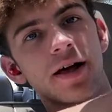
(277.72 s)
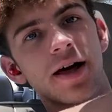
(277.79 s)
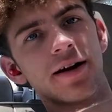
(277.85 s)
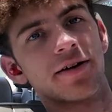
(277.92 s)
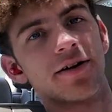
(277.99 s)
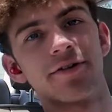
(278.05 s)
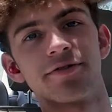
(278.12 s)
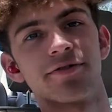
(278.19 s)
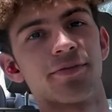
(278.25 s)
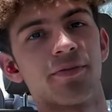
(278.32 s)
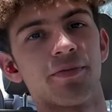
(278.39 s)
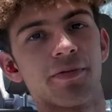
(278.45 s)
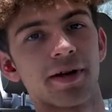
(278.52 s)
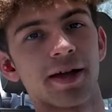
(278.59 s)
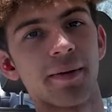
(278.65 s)
I don't know, they're
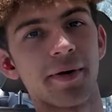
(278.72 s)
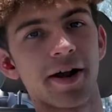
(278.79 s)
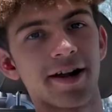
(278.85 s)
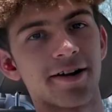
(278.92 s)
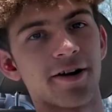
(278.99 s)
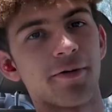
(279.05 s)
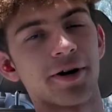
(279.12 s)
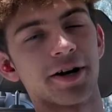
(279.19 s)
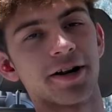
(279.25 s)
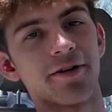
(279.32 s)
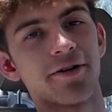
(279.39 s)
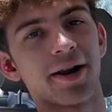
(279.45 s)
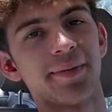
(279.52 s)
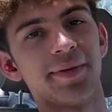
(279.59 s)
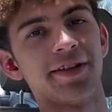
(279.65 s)
coming out of nowhere, you know
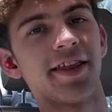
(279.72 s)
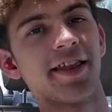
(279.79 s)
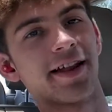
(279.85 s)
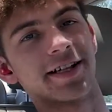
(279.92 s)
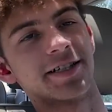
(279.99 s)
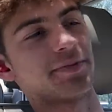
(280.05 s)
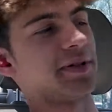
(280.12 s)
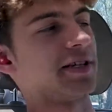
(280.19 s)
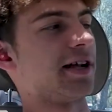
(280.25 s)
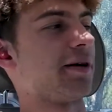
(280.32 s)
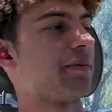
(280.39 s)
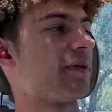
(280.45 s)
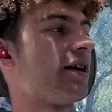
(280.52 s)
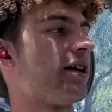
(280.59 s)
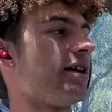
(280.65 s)
what I mean? They like speed
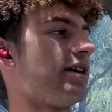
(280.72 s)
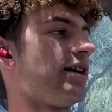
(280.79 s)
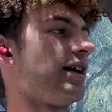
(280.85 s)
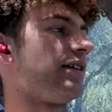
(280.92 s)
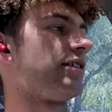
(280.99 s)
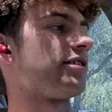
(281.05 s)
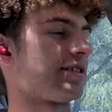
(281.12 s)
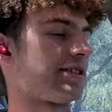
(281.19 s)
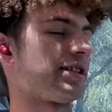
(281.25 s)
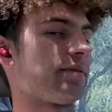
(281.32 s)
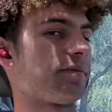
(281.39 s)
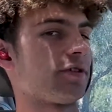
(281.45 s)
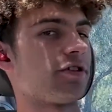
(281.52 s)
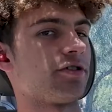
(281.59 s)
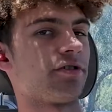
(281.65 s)
up, and you can see
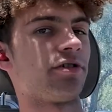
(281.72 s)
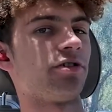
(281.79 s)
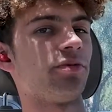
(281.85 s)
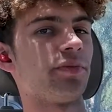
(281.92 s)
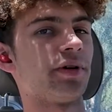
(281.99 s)
them in your little